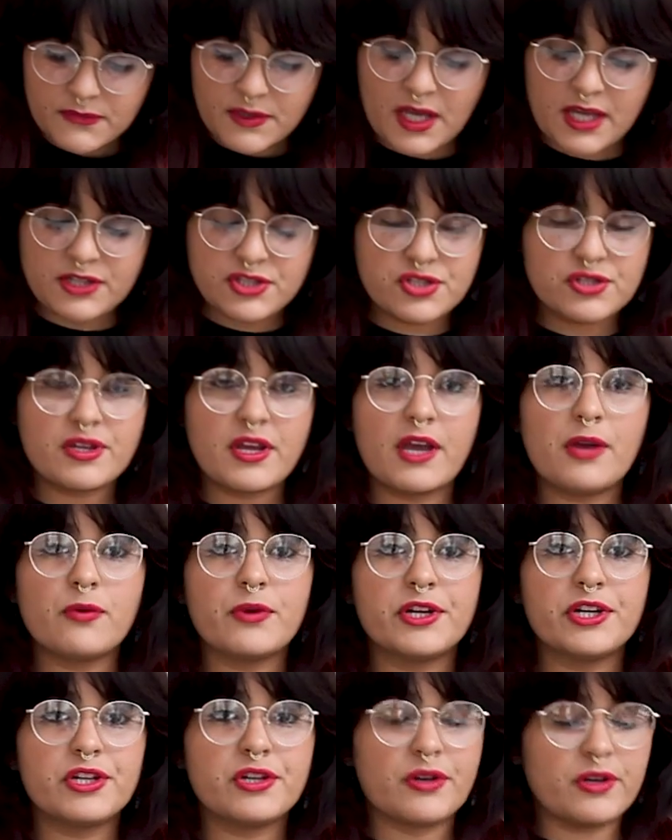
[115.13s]
And today
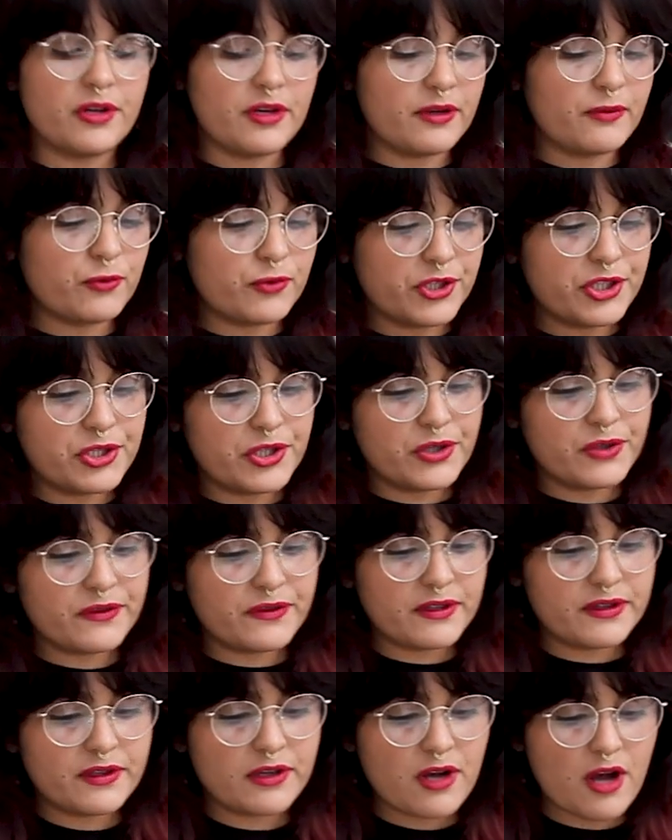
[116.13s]
we're
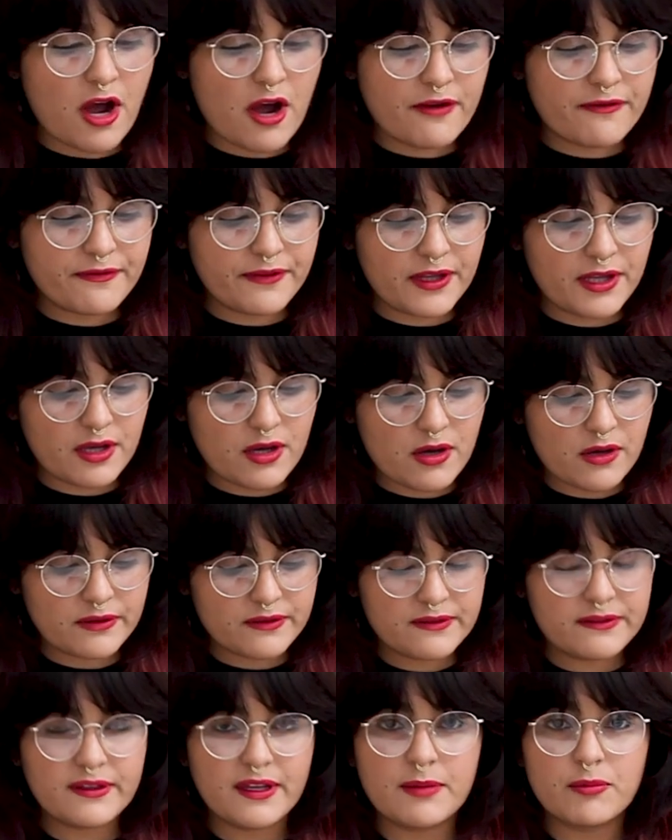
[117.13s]
using the coffee
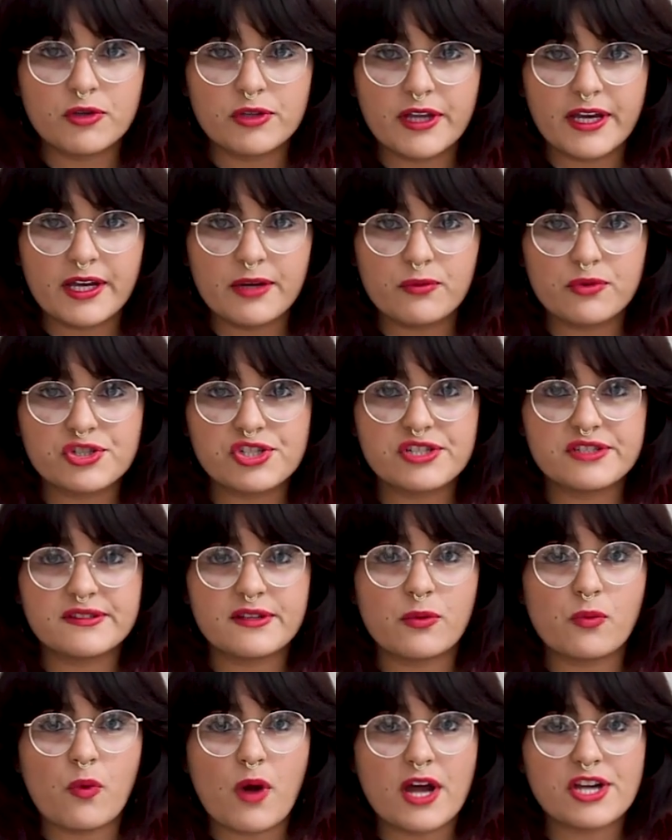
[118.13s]
Stimulate, which is
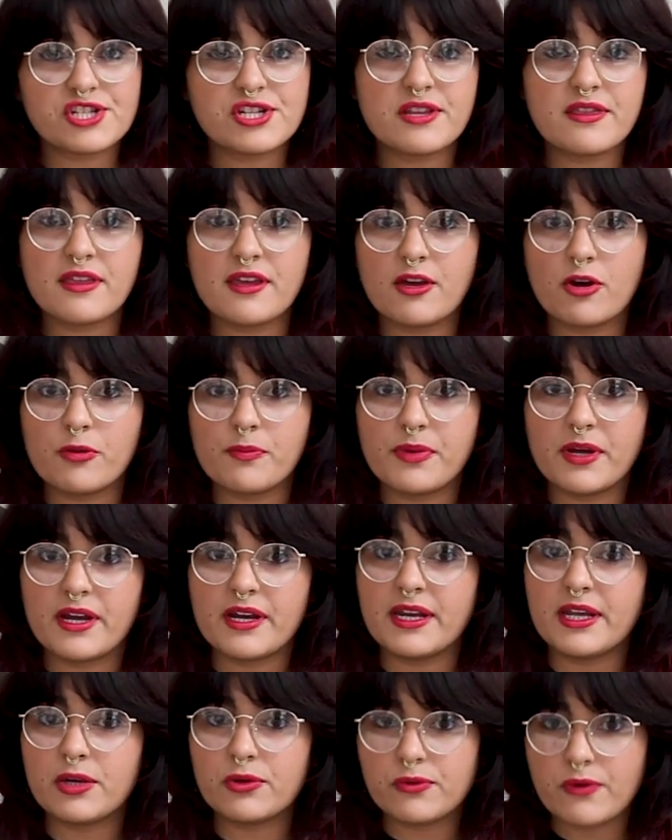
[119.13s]
a Wash Ethiopia,
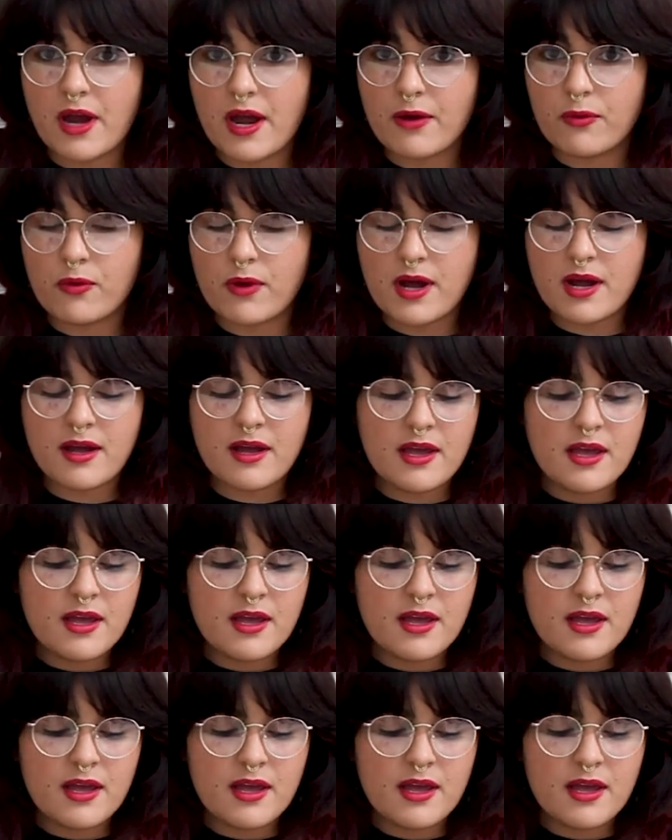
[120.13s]
Nicaragua.